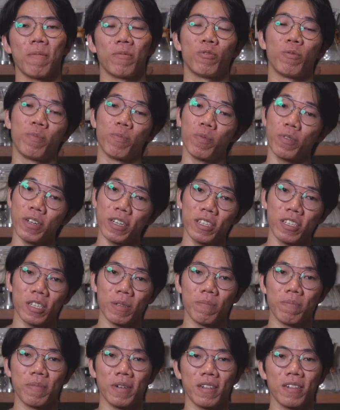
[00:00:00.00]
It's pretty
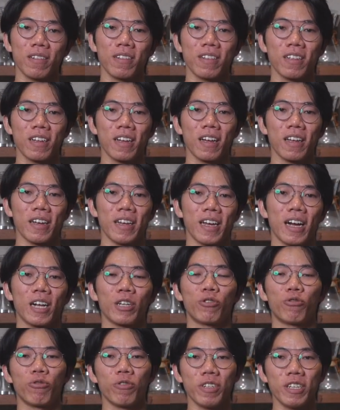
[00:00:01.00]
simple. There
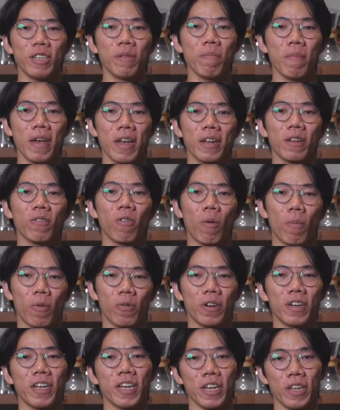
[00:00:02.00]
are three main
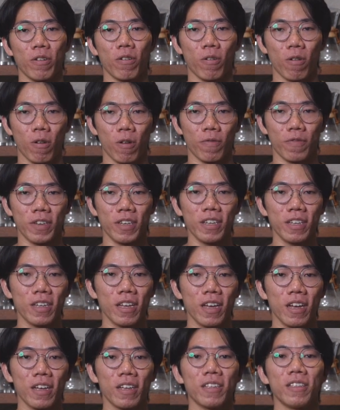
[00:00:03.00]
components in your coffee,
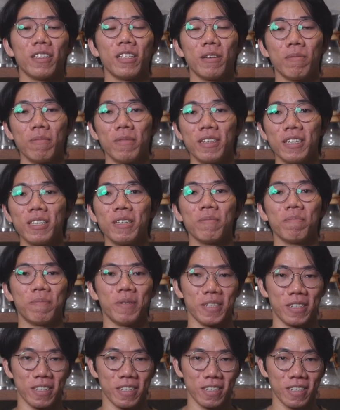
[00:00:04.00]
namely
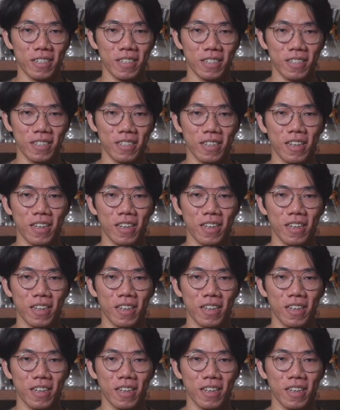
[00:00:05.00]
bitterness,